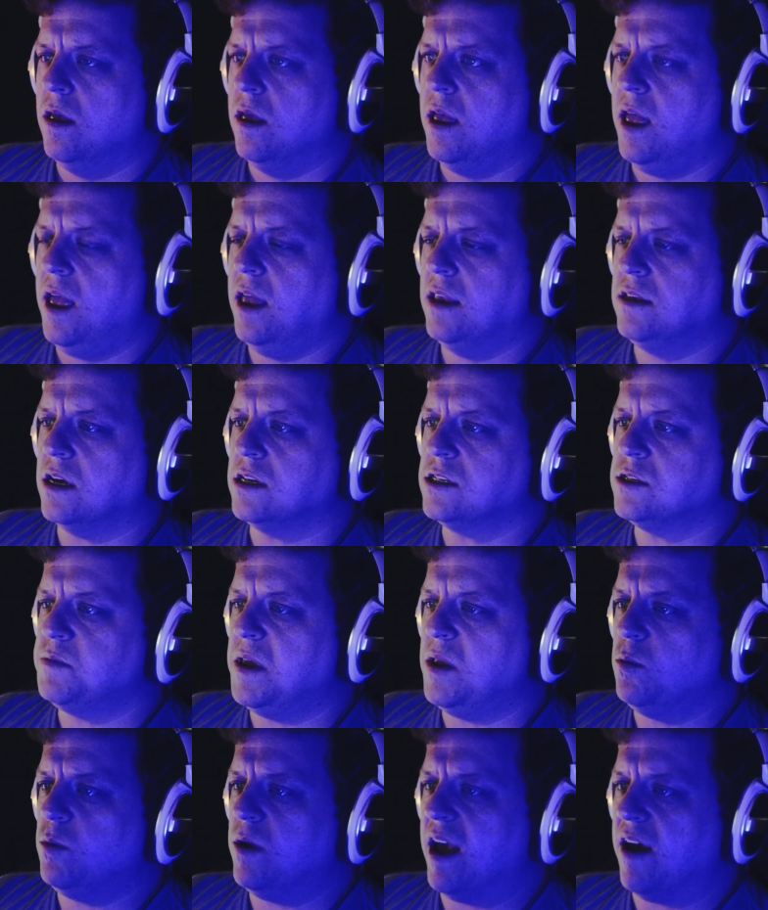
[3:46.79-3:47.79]
It does
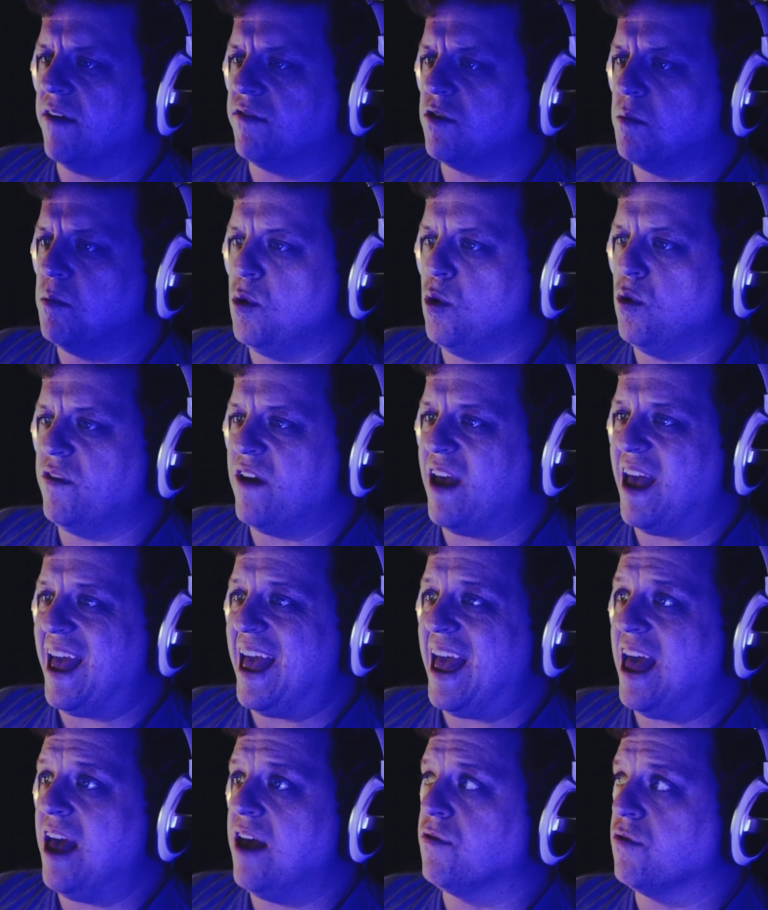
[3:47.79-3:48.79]
mean we have to move
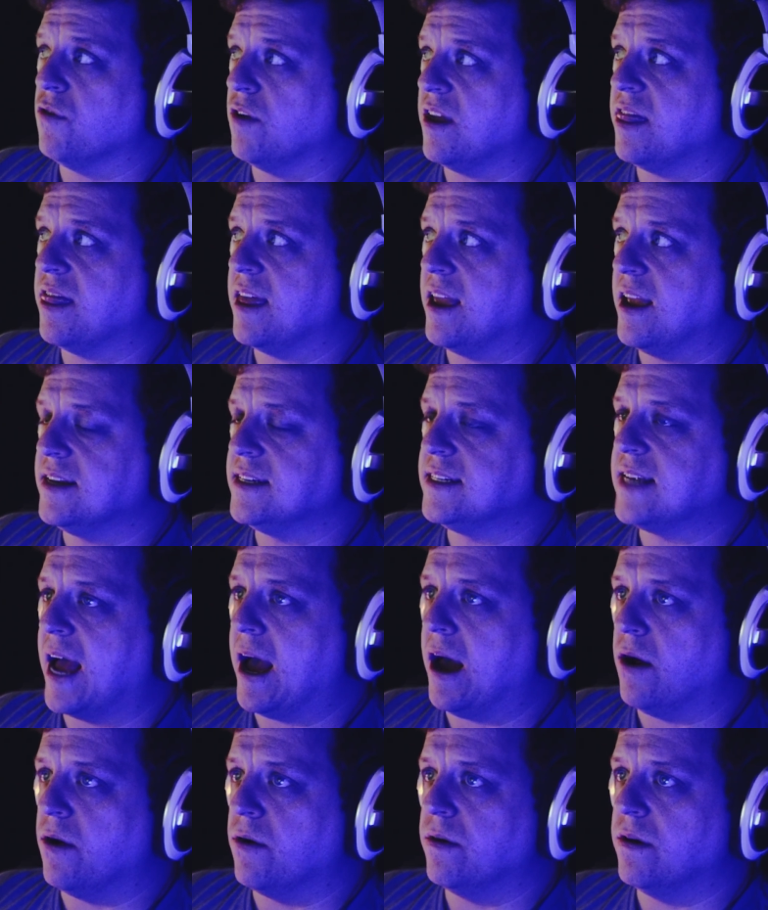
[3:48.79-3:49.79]
everything
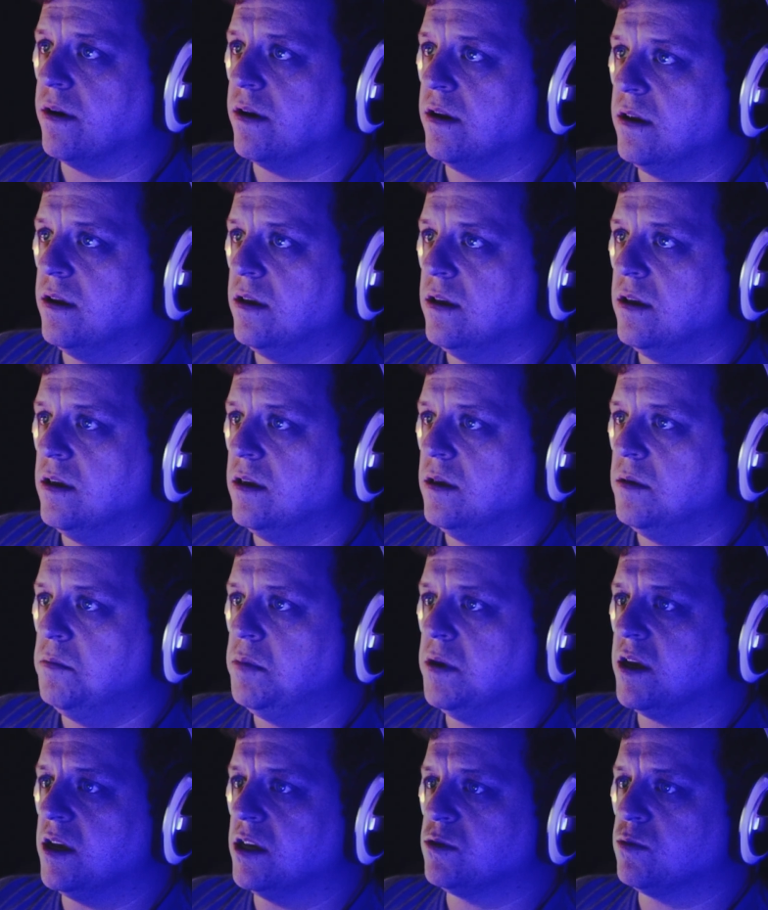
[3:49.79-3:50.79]
down,
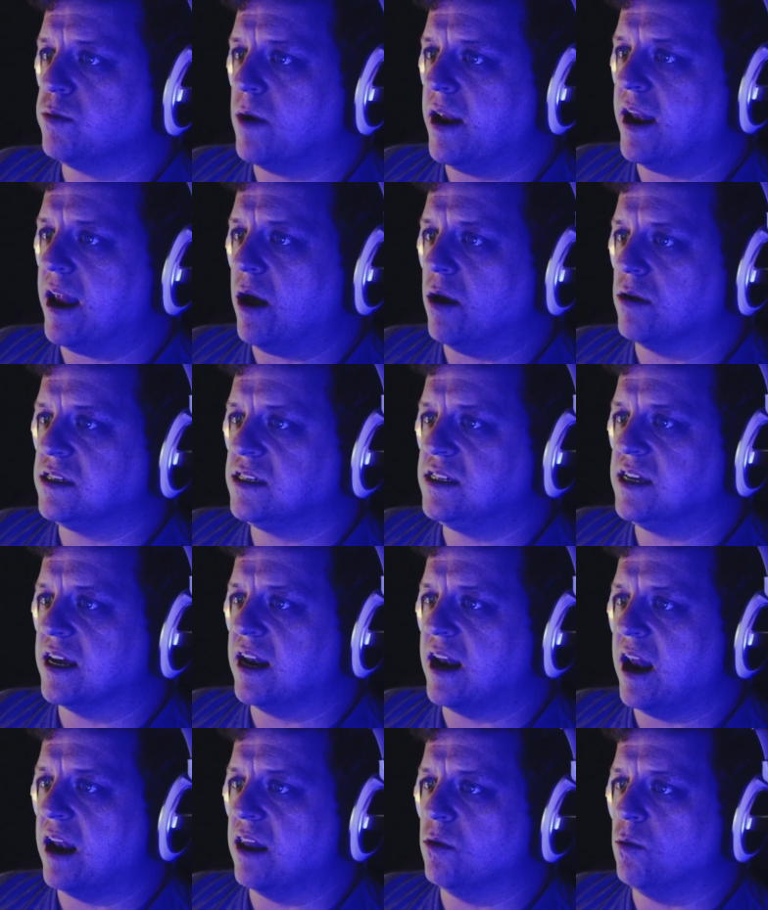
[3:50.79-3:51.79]
because right now it's
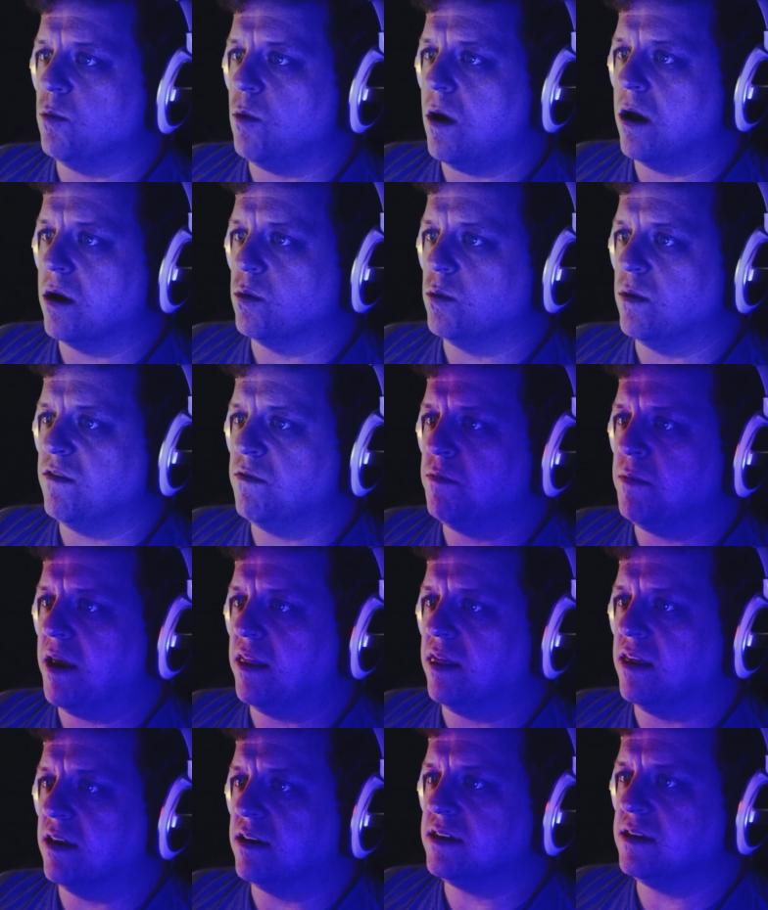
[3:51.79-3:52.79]
sticking out of the water. We've
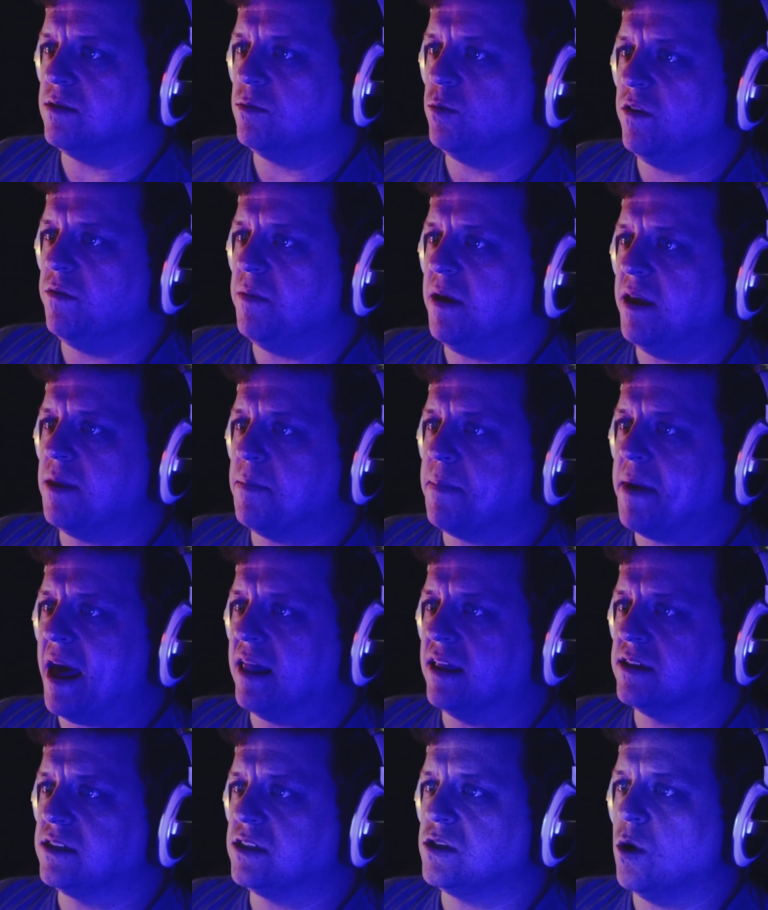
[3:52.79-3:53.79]
made the
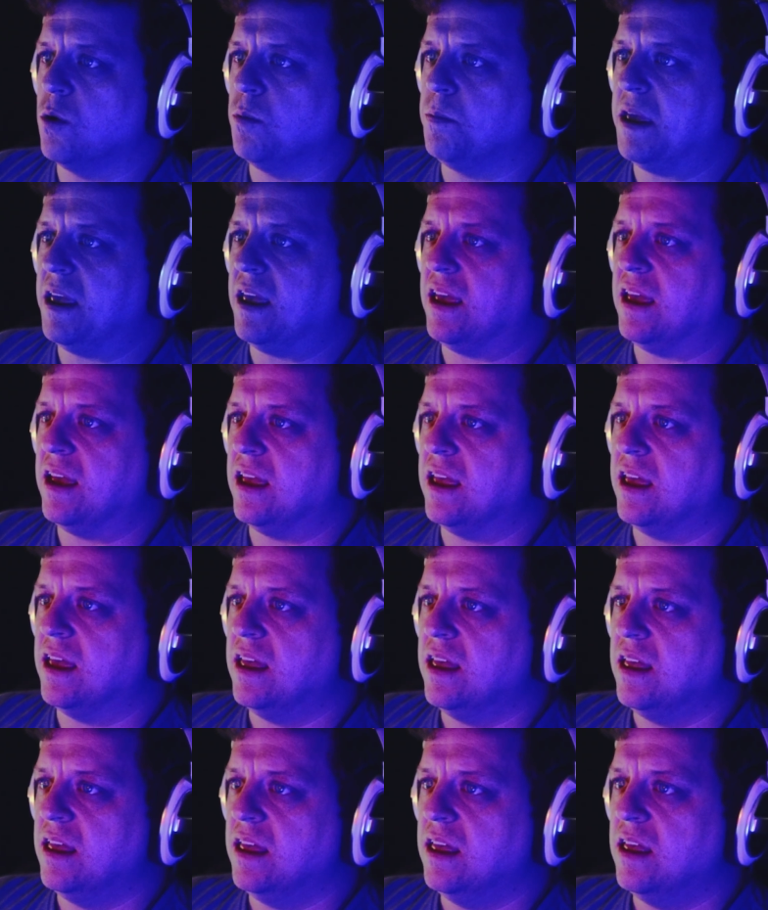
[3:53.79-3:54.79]
palace so big
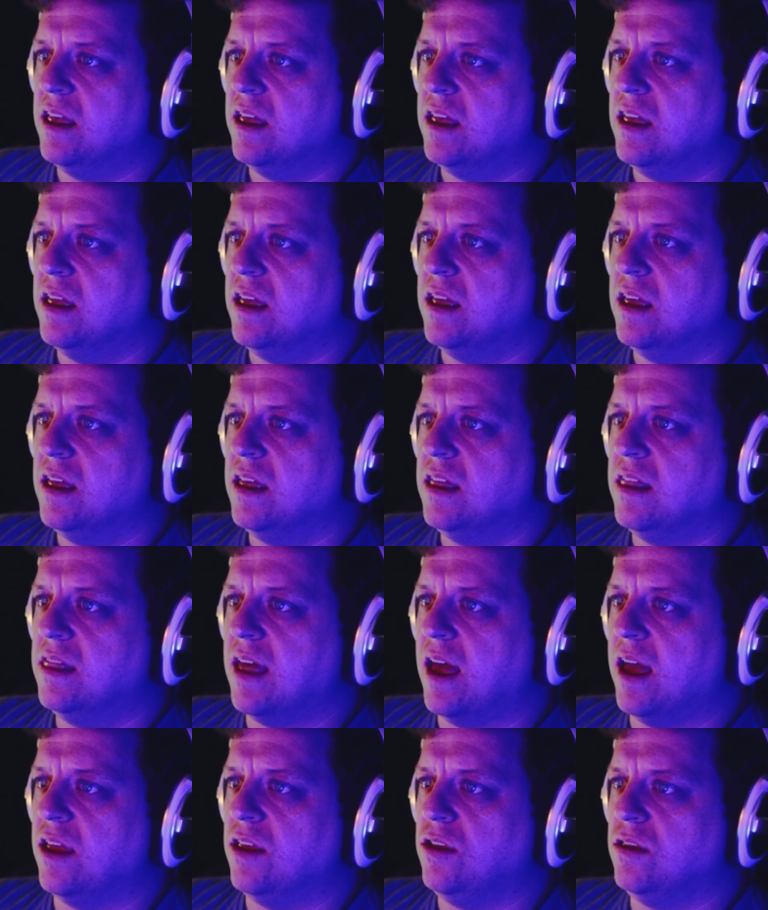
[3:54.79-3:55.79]

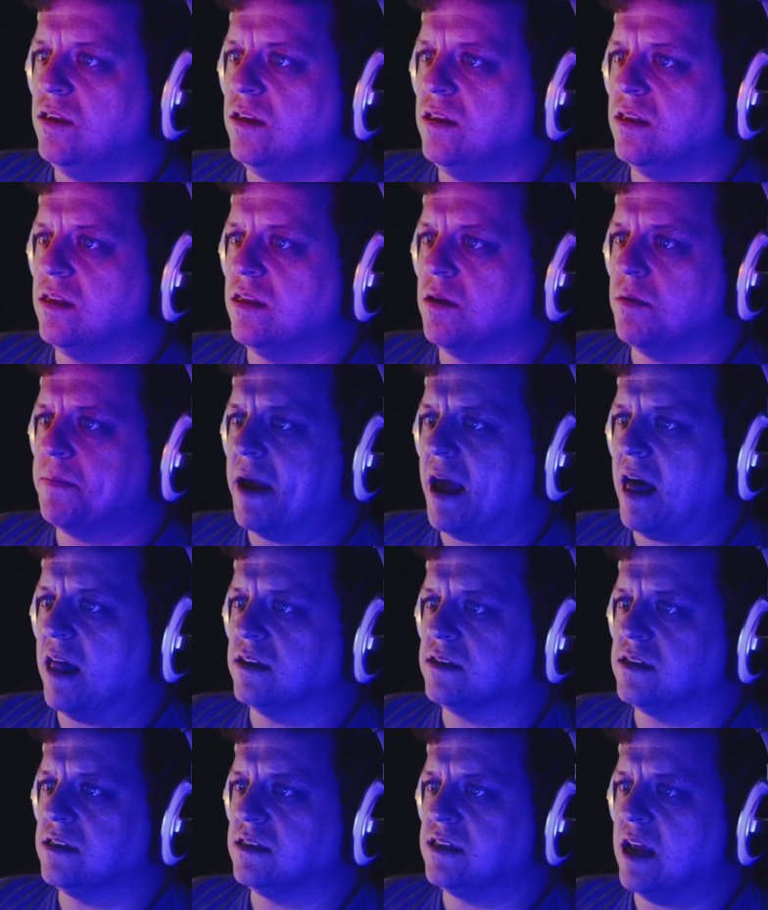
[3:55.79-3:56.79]
that the
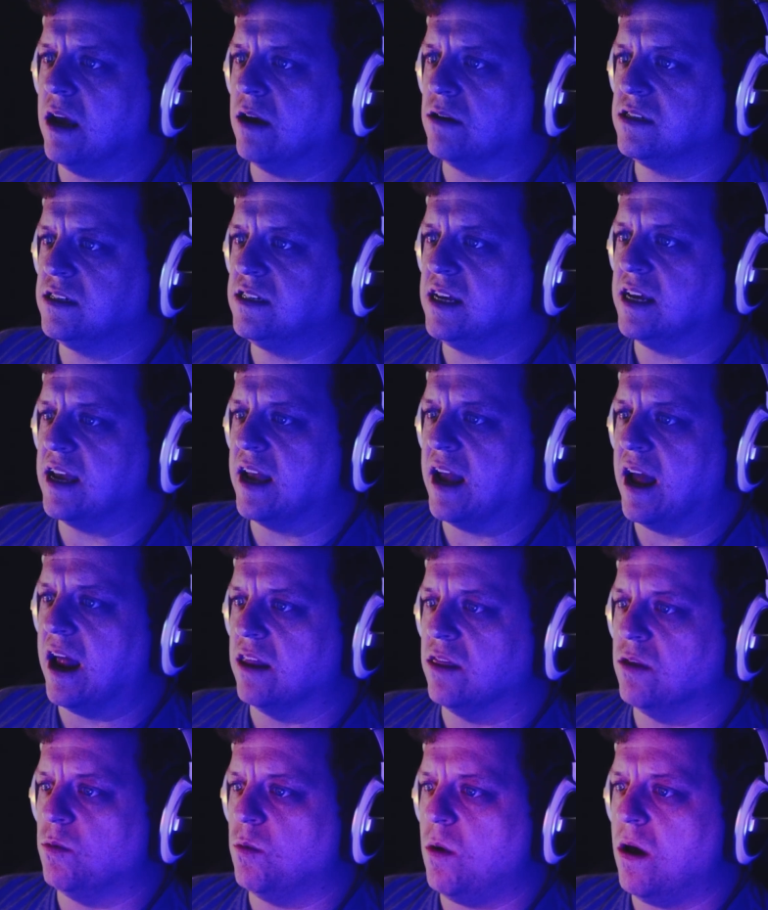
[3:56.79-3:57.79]
palace is now sticking out
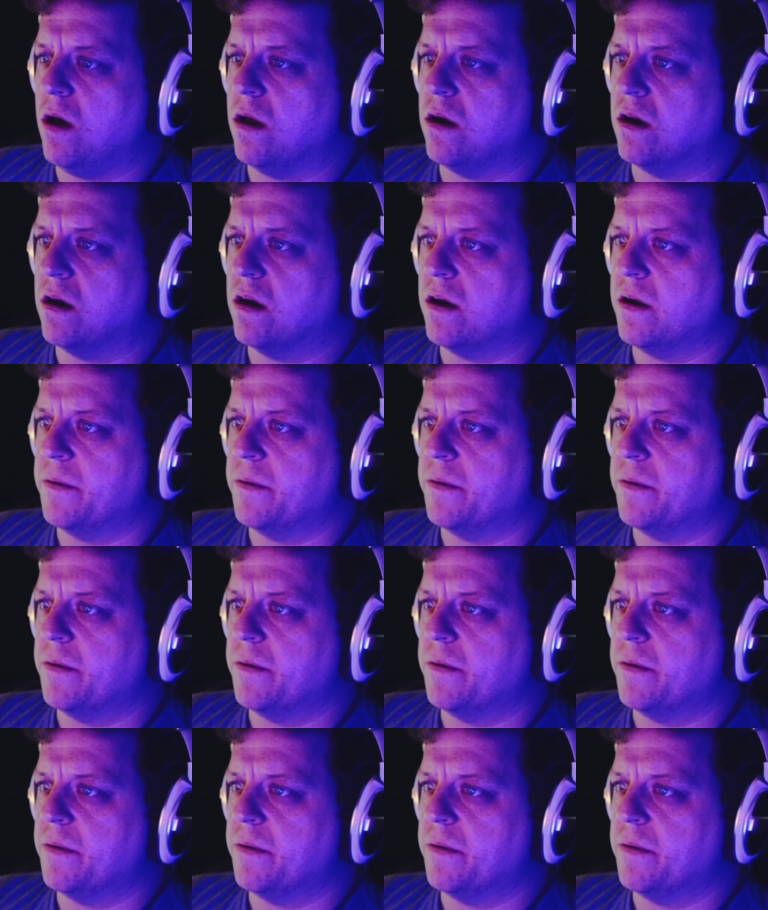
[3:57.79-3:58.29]
of the water.